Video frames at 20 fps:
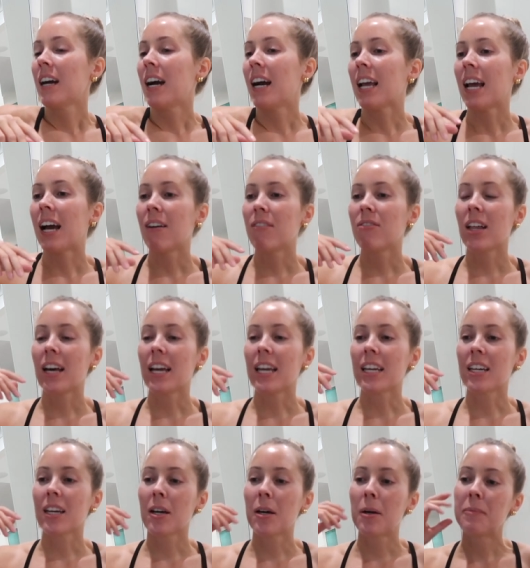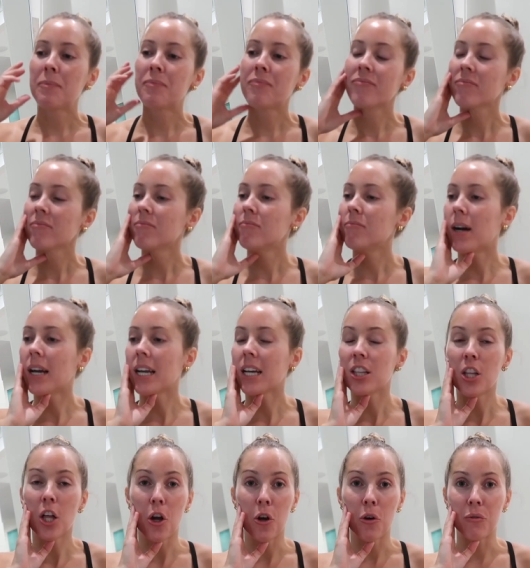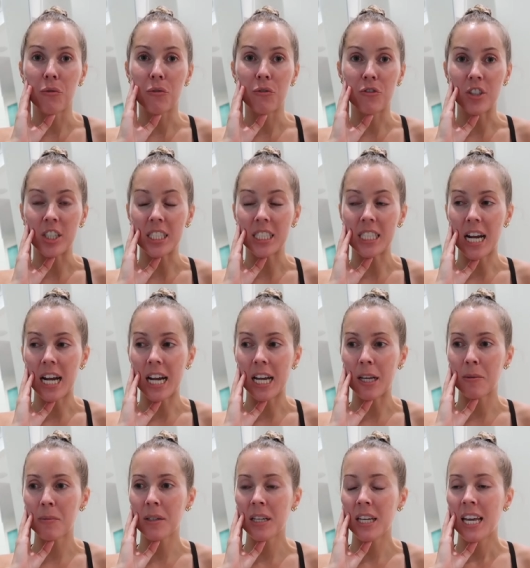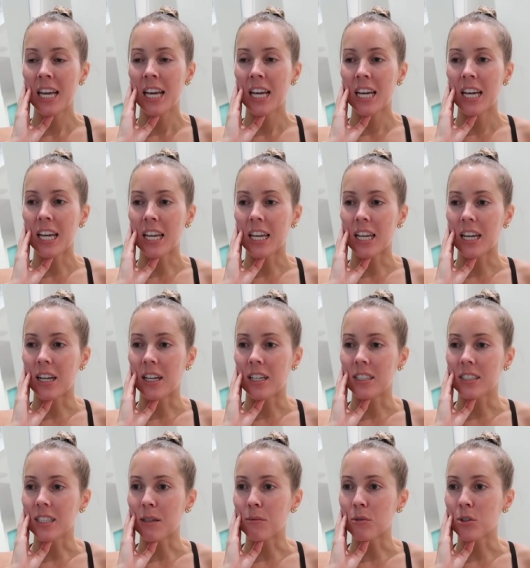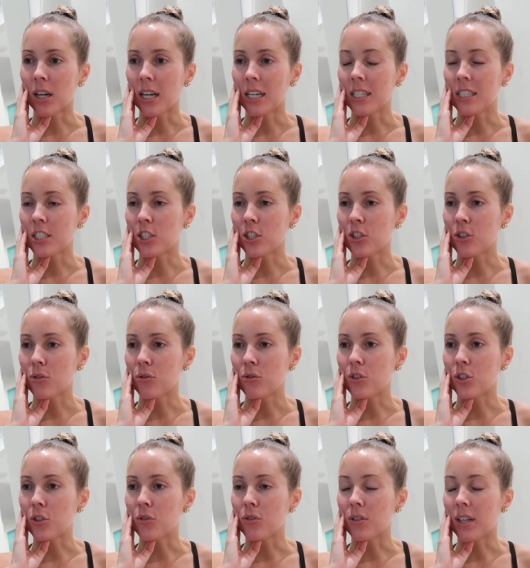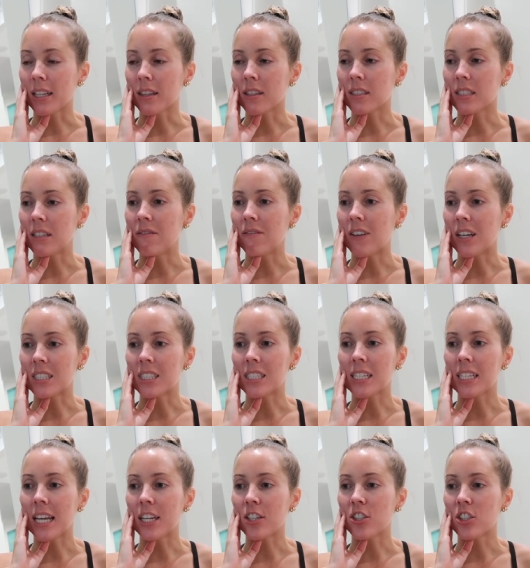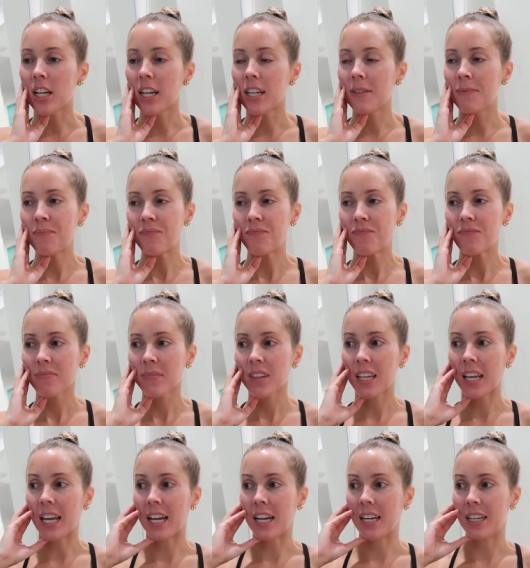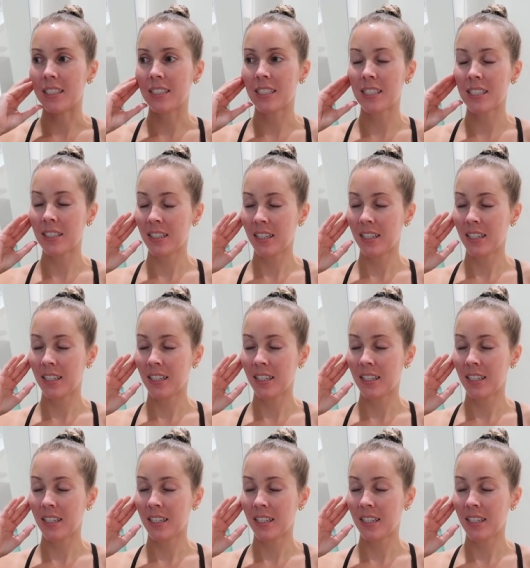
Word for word: I have like my alone free time and I'm trying to do like this investigation and